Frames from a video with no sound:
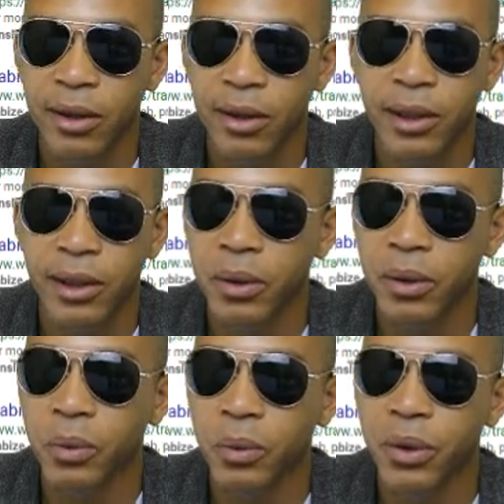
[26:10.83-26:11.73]
man,
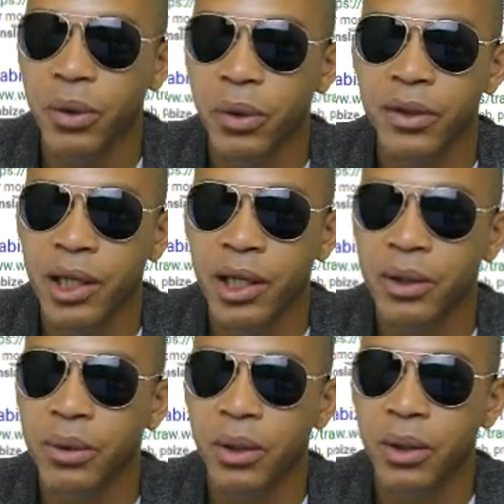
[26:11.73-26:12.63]
it shouldn't take
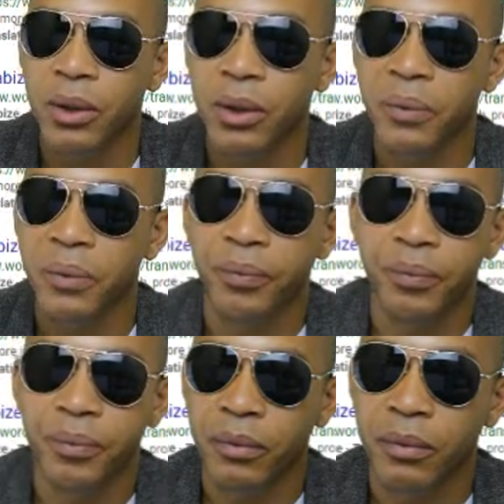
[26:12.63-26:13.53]
you a month
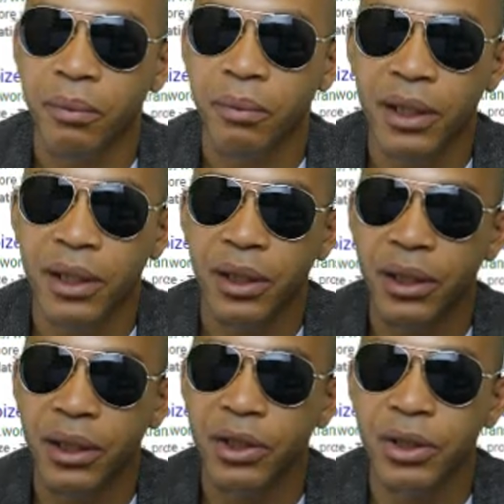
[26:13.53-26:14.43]
or 2
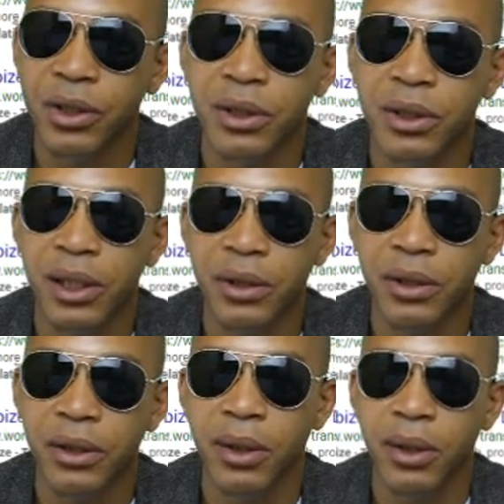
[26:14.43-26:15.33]
months. And
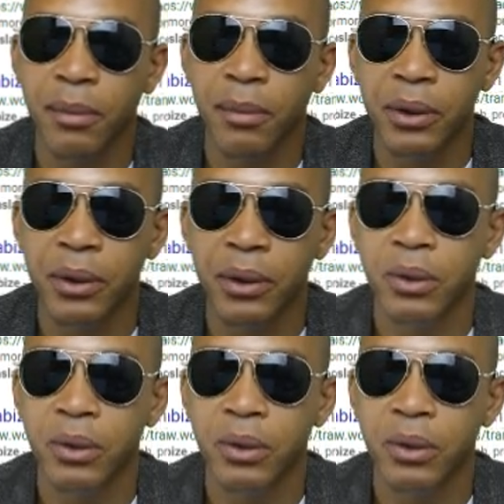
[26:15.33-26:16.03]
2 months is like